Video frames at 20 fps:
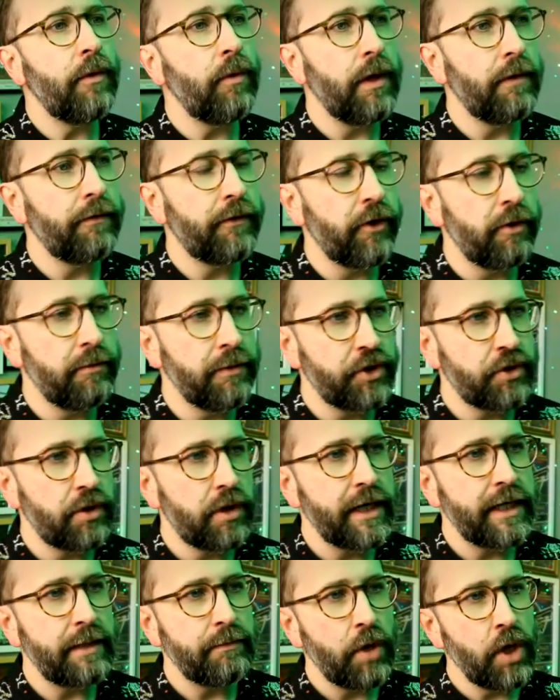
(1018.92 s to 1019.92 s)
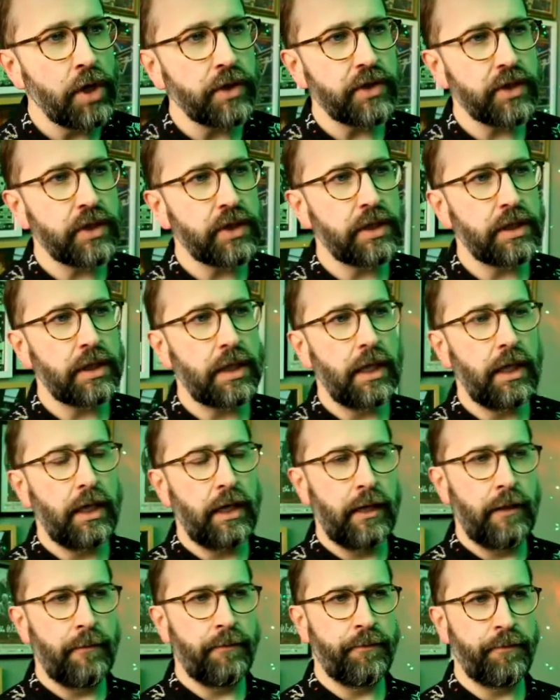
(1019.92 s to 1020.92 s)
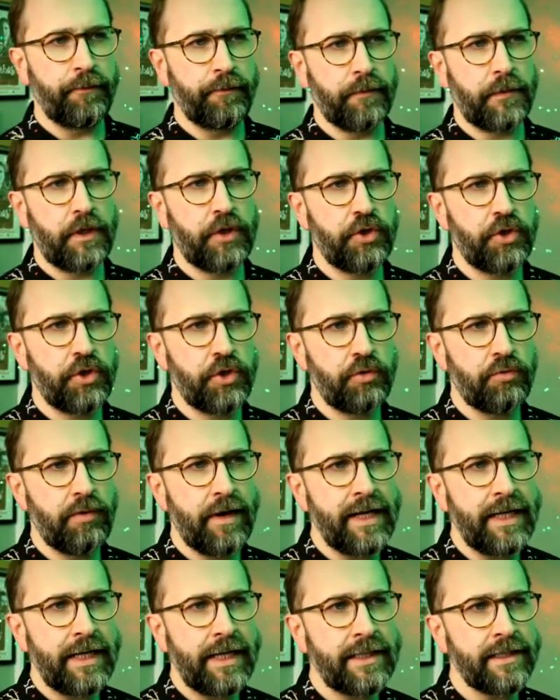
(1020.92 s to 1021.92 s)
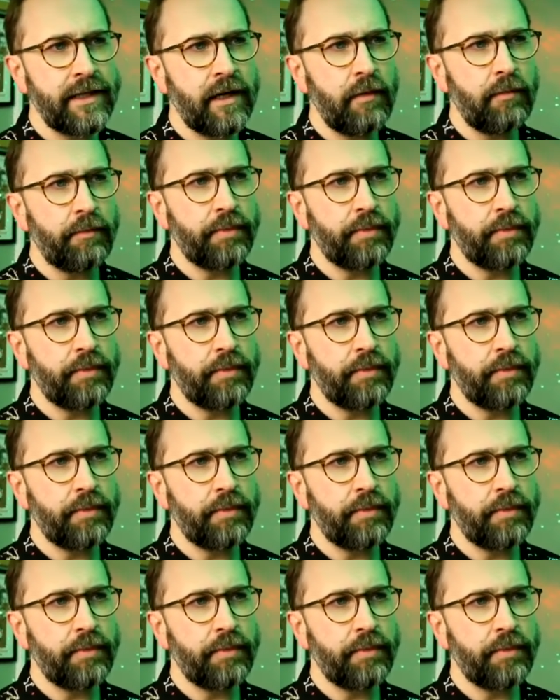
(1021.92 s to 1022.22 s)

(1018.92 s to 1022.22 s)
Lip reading: I've got my dried moss, shredding it up